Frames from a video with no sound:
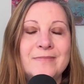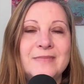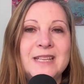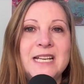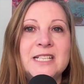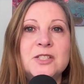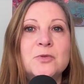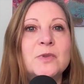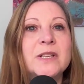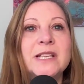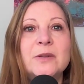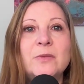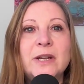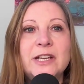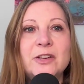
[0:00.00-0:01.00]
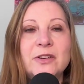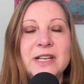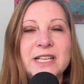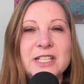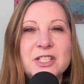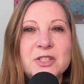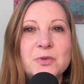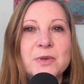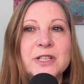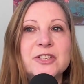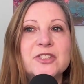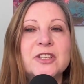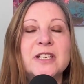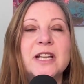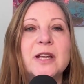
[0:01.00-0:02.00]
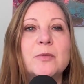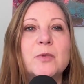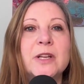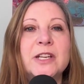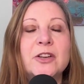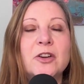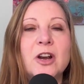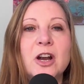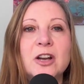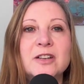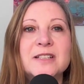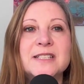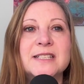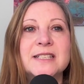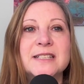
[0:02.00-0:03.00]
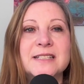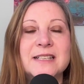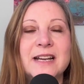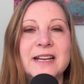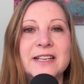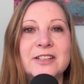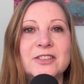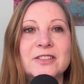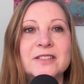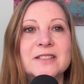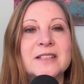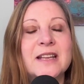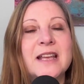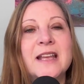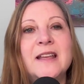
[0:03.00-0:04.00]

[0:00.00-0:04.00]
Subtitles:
That's really what your intuition and what your heart's desires